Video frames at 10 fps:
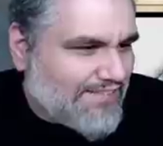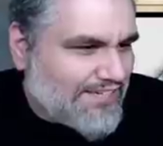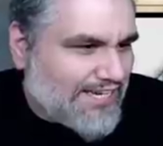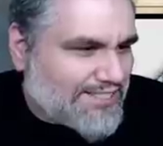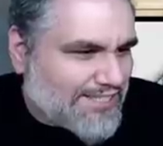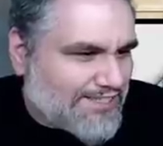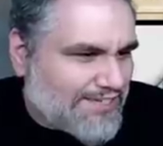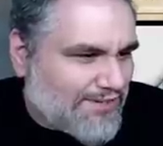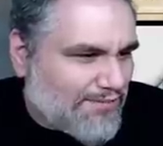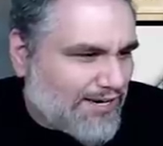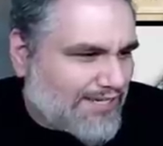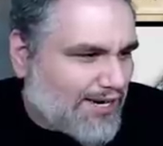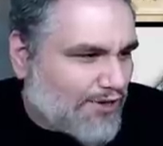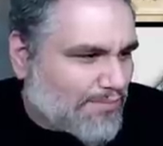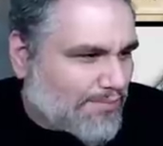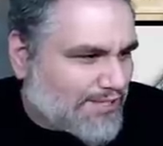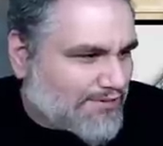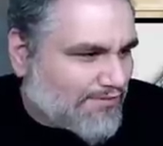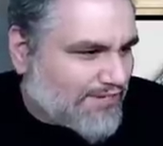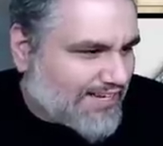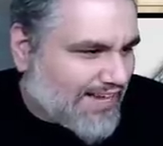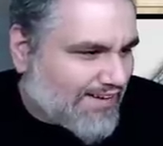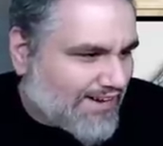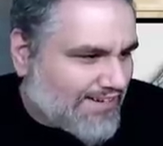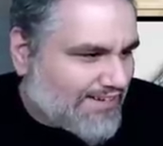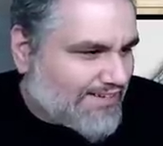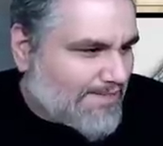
Vindicate's definitely. We're not gonna take Oath of Oppressor or Vindicate, right?